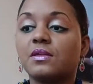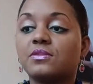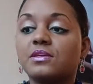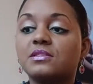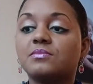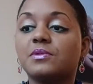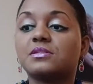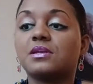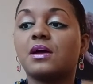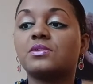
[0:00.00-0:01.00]
This
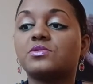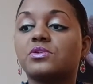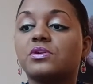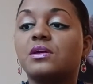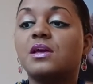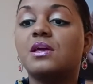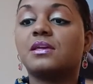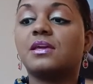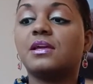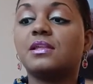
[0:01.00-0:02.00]
massager
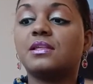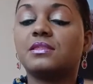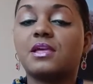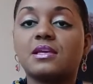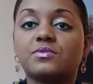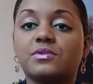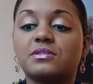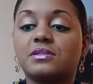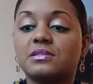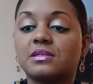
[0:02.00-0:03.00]
kit, that's what
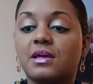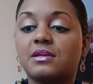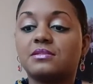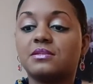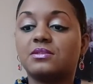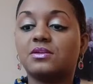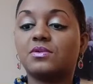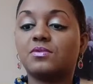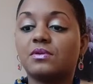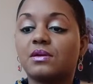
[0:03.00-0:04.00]
it's designed to do.